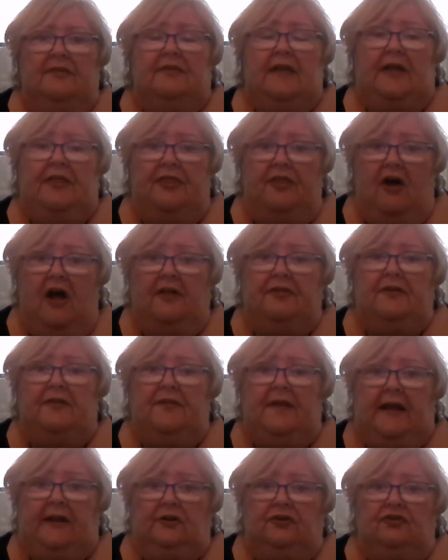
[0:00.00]
They thought
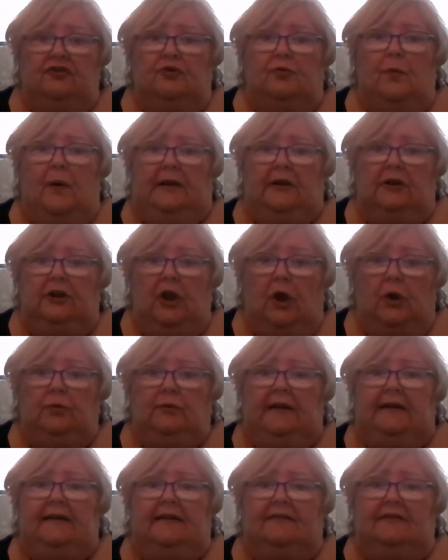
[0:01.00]
that they knew what
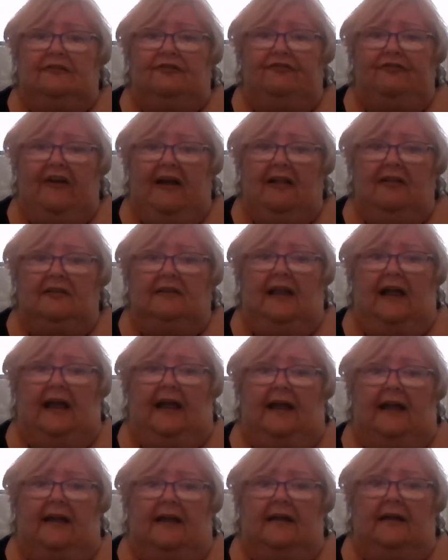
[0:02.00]
loneliness felt
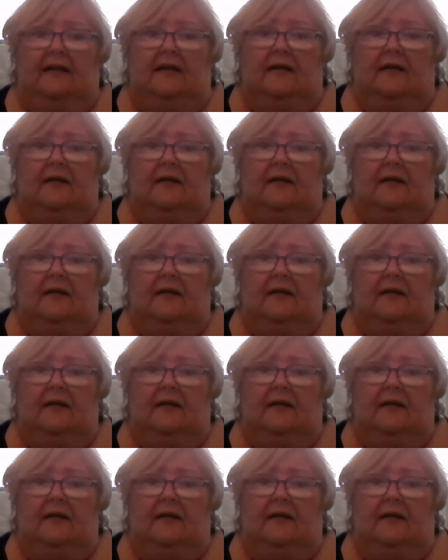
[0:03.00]
like,